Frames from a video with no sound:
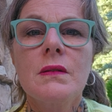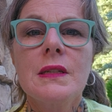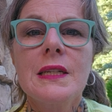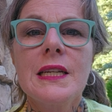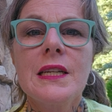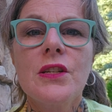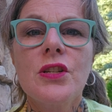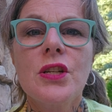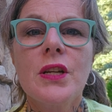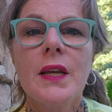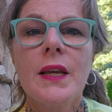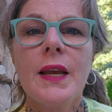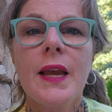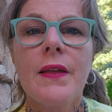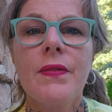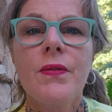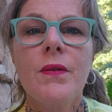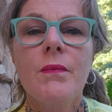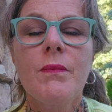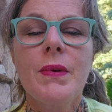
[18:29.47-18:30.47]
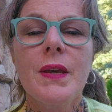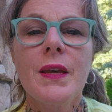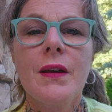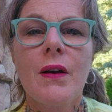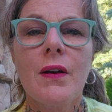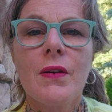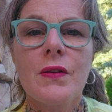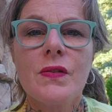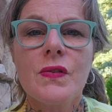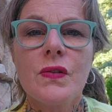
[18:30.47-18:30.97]
teaching at the
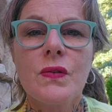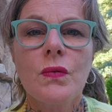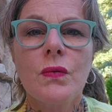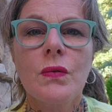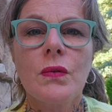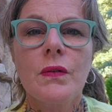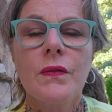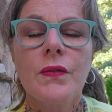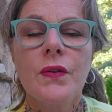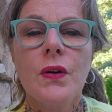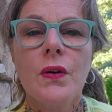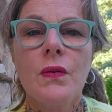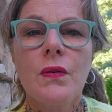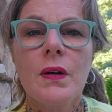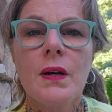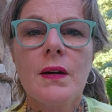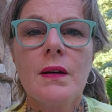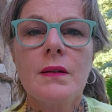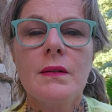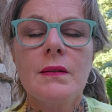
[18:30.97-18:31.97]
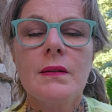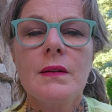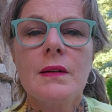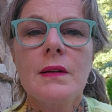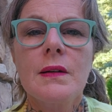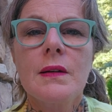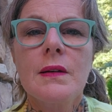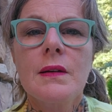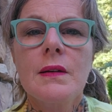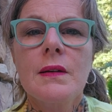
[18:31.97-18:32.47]
Bihar School of Yoga.
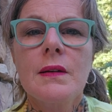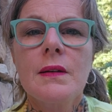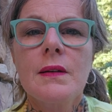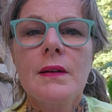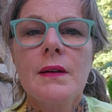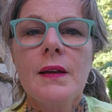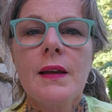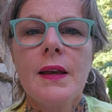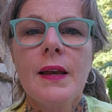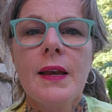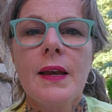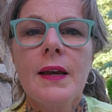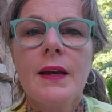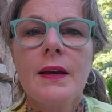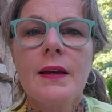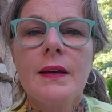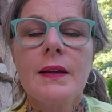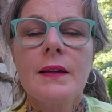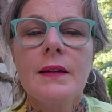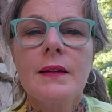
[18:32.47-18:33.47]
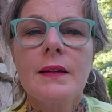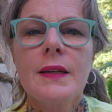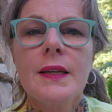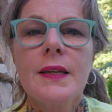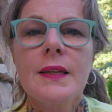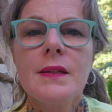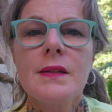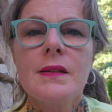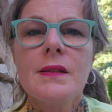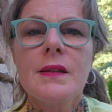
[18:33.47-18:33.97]
And
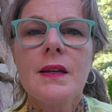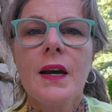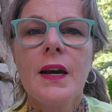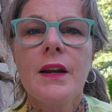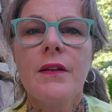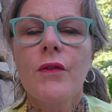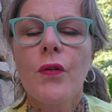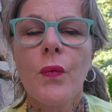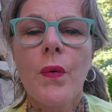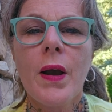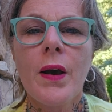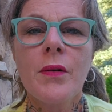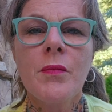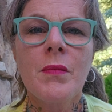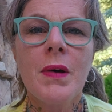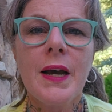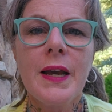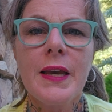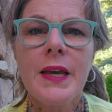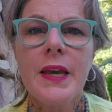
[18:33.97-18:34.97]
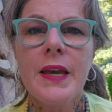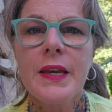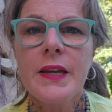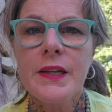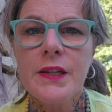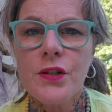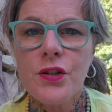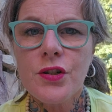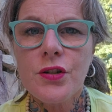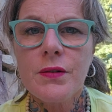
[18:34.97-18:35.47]
he's kind of around my
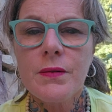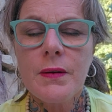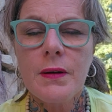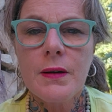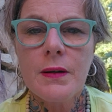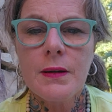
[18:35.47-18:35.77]
age.